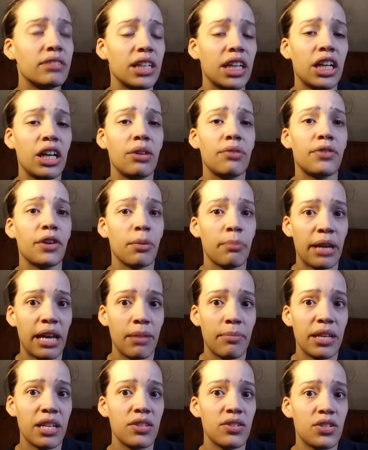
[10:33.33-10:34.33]
you know, if your
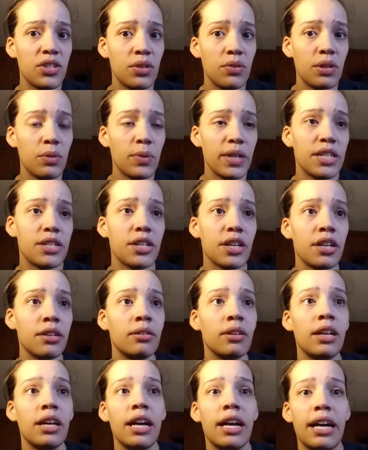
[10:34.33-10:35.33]
baby is due in winter,
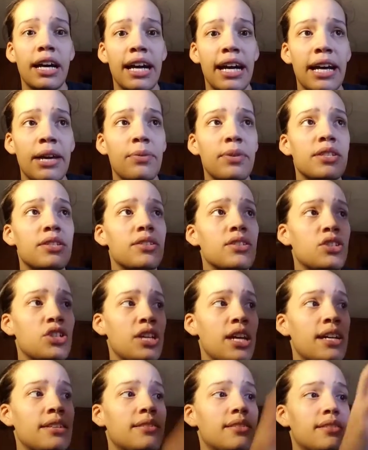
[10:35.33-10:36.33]
I would
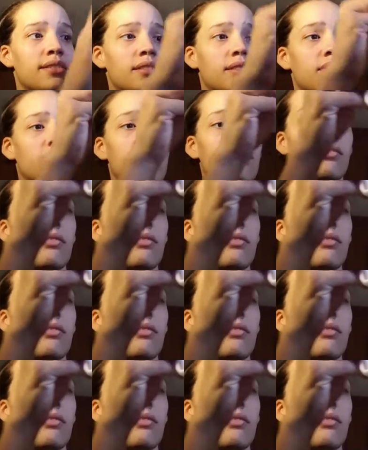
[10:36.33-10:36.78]
suggest